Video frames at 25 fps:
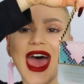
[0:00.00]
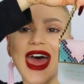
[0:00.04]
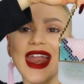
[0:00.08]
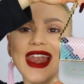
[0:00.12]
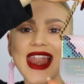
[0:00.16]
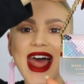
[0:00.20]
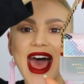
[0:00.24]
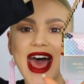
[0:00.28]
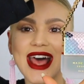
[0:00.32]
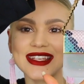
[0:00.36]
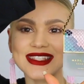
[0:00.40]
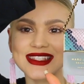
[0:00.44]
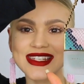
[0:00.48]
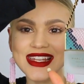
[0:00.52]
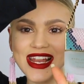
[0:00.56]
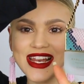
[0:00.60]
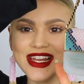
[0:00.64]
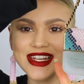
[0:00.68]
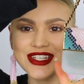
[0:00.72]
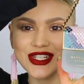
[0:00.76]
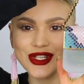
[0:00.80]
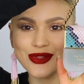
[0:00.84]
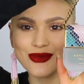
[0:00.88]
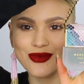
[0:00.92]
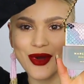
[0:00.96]
And that's the
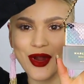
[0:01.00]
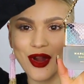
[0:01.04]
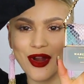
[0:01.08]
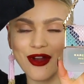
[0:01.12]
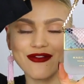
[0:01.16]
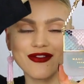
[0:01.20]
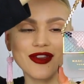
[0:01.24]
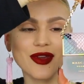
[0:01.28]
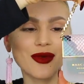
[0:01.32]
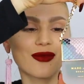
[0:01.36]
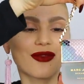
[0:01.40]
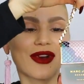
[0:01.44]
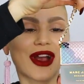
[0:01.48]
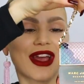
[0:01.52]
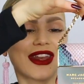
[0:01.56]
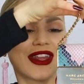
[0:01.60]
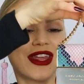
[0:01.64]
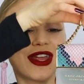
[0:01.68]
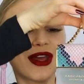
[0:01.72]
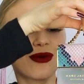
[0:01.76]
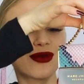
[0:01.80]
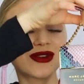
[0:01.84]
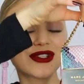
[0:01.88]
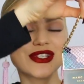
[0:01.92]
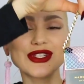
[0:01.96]
little perfume right
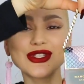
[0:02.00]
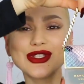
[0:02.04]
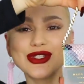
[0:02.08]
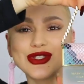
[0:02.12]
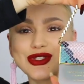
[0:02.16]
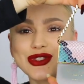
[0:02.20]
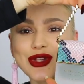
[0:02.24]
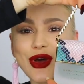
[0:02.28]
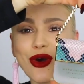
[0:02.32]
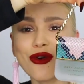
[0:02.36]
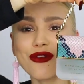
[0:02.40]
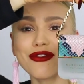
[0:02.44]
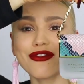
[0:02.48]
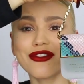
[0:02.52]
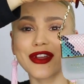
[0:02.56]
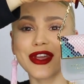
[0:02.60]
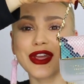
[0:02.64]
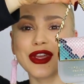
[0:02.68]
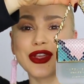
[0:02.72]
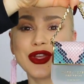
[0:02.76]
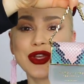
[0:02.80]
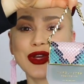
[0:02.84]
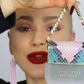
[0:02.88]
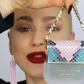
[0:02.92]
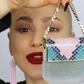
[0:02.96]
here, which is so
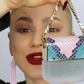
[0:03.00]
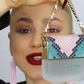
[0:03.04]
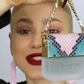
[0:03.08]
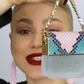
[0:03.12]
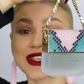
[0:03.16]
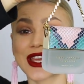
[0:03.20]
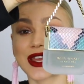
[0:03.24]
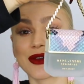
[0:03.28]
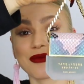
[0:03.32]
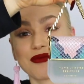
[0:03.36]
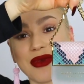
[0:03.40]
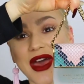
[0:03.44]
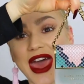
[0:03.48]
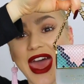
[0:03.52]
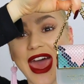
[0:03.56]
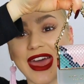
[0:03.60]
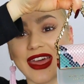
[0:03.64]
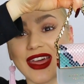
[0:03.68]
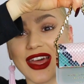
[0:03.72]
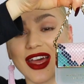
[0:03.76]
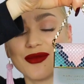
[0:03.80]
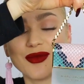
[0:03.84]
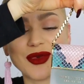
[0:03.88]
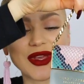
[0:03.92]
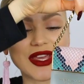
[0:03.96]
freaking cute, it looks like a
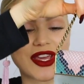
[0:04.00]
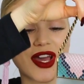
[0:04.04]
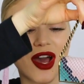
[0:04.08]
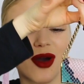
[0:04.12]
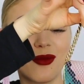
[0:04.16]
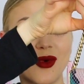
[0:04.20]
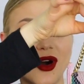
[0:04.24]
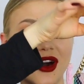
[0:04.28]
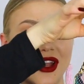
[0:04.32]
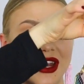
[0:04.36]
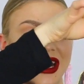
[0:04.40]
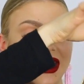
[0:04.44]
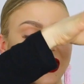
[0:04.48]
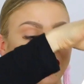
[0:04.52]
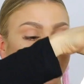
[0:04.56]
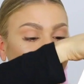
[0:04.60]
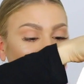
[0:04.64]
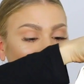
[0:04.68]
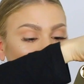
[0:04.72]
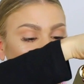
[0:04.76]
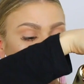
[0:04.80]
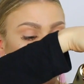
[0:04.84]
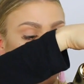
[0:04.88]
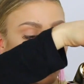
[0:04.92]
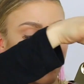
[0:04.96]
bag. I mean, come on, I
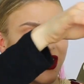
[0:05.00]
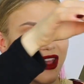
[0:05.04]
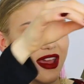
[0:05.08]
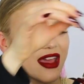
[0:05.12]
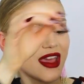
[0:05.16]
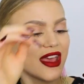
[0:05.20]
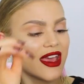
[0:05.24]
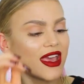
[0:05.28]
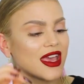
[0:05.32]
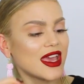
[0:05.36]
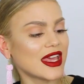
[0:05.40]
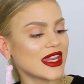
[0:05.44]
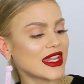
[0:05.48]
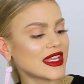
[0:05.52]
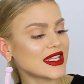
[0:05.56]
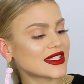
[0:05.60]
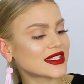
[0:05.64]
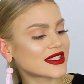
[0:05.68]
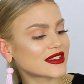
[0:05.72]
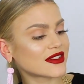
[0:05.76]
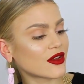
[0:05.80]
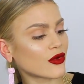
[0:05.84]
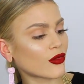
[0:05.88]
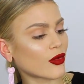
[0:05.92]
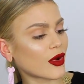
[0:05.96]
love it. It
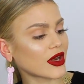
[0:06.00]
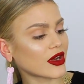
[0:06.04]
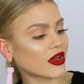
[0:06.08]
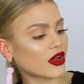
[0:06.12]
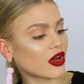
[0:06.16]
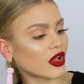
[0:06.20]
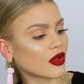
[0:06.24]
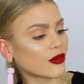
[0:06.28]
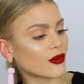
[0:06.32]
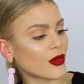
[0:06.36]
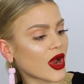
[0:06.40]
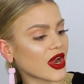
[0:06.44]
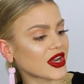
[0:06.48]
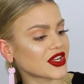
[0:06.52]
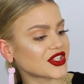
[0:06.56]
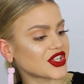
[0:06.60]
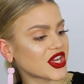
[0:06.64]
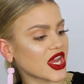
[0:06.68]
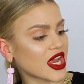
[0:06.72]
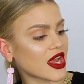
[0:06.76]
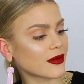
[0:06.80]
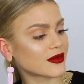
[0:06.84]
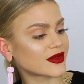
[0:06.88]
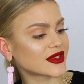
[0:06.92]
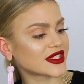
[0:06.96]
is the one called Marc
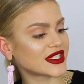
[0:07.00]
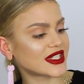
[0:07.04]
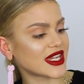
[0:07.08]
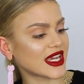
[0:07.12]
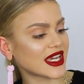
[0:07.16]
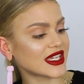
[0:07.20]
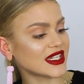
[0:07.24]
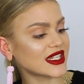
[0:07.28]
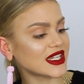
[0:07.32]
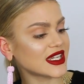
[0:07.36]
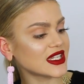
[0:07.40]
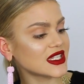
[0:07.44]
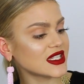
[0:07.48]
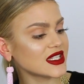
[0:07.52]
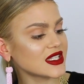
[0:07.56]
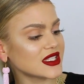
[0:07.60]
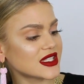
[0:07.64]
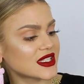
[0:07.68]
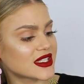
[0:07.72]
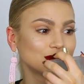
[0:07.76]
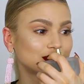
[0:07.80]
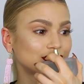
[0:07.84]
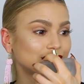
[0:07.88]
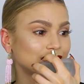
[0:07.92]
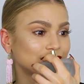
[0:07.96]
Jacobs
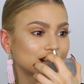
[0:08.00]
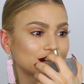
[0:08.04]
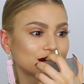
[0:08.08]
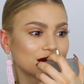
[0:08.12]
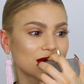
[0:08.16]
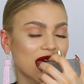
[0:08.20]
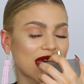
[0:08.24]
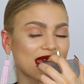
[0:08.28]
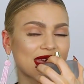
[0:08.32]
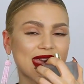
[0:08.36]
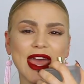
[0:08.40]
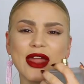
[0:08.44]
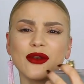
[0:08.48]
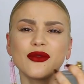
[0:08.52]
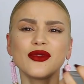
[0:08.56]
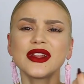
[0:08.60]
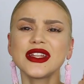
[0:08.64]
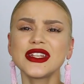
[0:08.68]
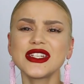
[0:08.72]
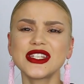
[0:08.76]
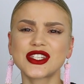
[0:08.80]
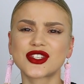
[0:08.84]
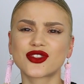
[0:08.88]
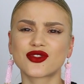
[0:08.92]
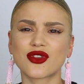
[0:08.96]
Decadence. I can't
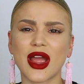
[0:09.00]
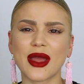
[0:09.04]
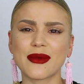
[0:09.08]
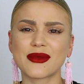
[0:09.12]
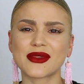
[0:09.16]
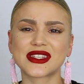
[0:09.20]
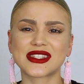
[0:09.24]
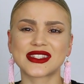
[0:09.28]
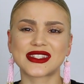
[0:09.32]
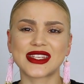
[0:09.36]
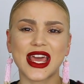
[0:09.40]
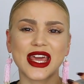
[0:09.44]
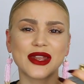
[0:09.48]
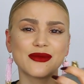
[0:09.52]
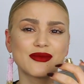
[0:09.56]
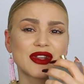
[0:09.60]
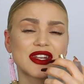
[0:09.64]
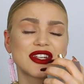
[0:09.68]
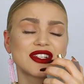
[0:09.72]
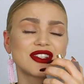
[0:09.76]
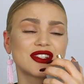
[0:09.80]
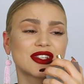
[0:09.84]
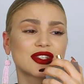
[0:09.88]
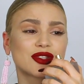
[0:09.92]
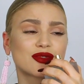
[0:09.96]
really describe the scent,
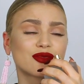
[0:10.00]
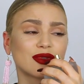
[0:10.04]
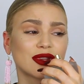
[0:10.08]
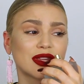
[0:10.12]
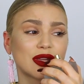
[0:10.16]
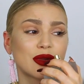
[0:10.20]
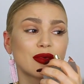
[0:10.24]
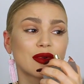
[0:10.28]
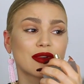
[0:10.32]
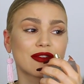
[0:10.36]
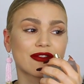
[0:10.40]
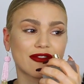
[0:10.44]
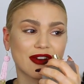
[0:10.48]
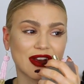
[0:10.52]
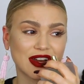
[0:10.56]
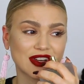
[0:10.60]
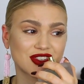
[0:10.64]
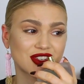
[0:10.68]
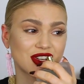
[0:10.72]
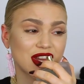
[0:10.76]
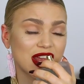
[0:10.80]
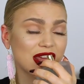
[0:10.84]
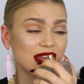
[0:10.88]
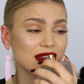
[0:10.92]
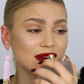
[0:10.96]
but it's just really
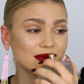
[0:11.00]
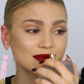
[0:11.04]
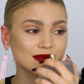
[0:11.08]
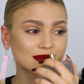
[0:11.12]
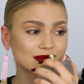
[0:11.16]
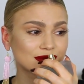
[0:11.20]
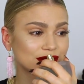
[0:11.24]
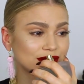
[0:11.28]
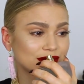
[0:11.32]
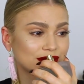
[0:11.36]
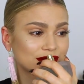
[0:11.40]
refreshing,